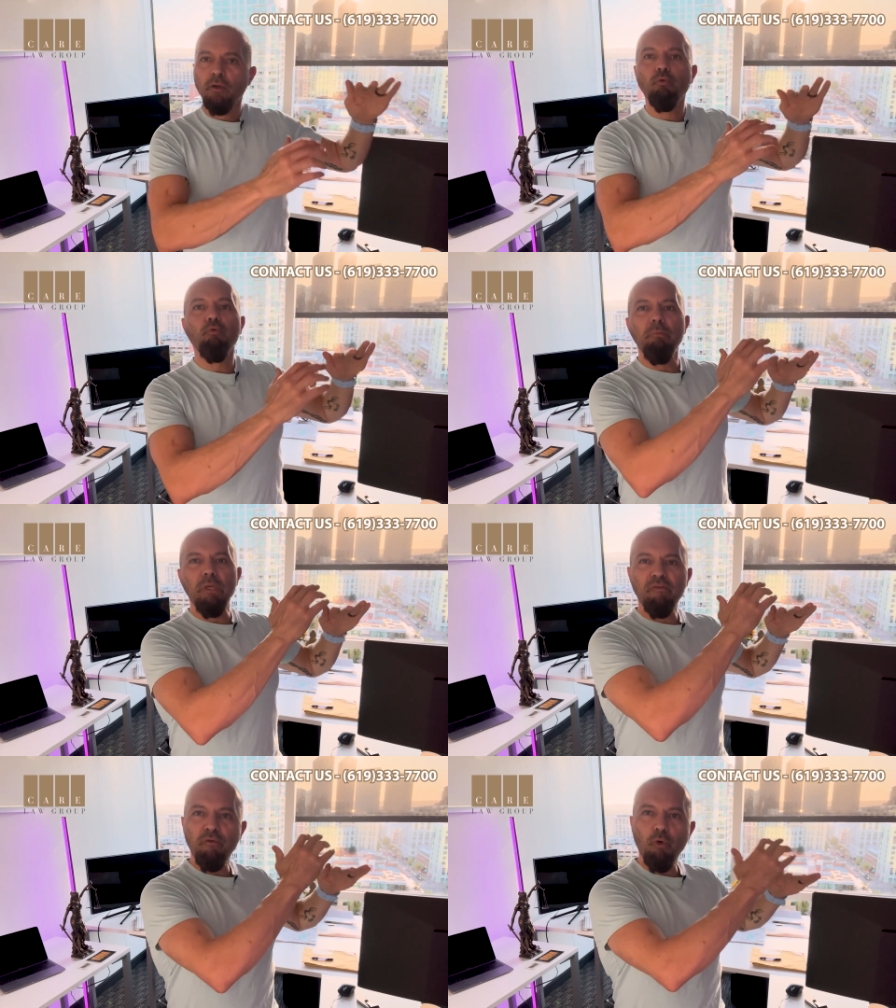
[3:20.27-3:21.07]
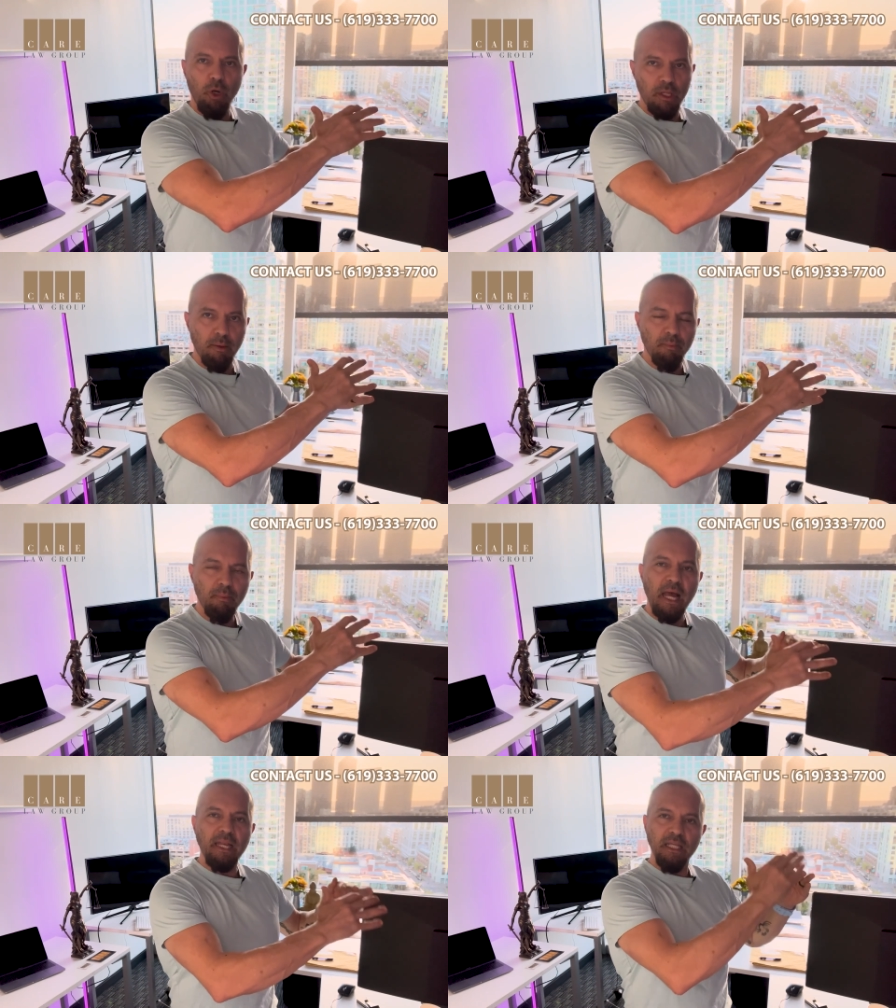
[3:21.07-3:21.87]
We meet 4 of them,
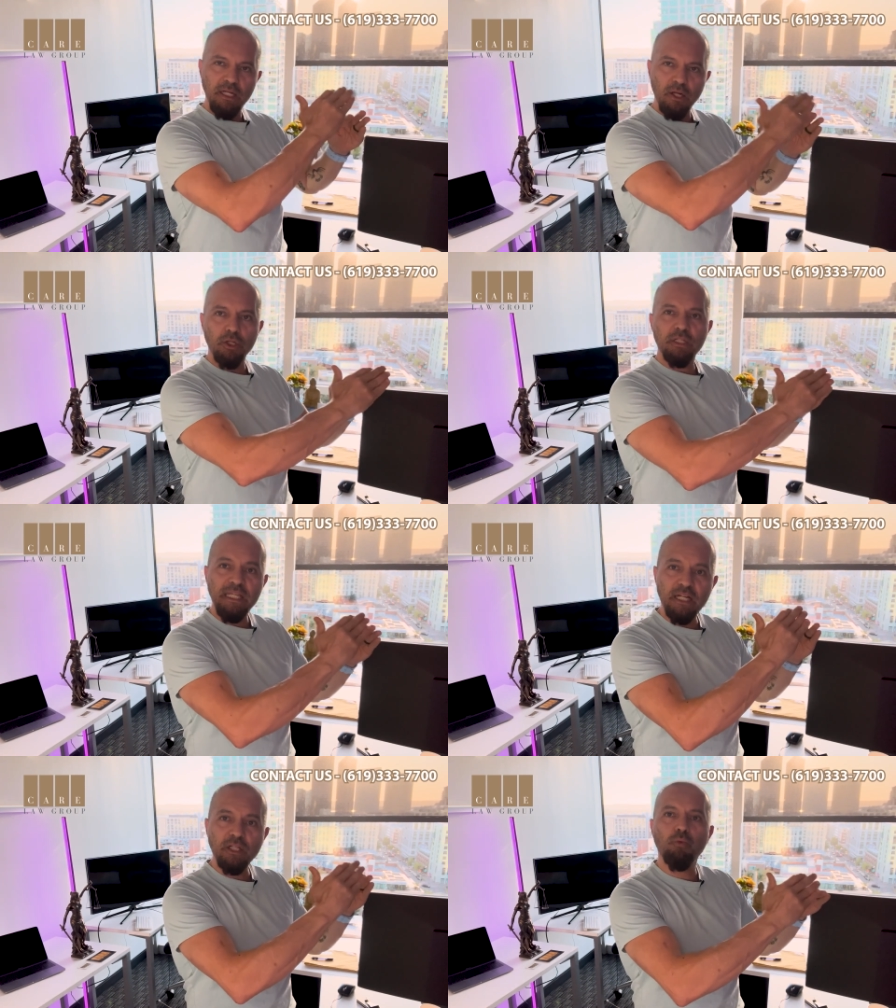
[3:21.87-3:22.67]
and here's